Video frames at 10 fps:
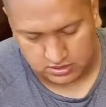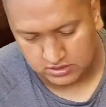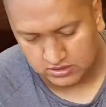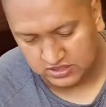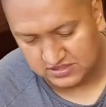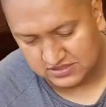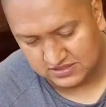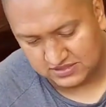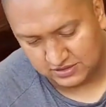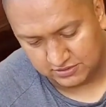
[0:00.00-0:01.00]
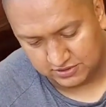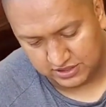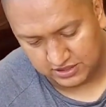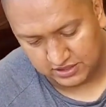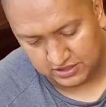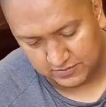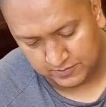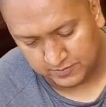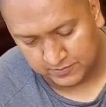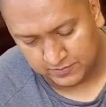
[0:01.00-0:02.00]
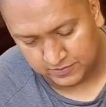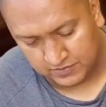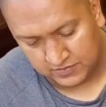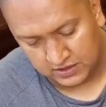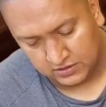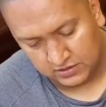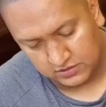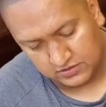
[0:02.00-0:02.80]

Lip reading: This is the seal right here. You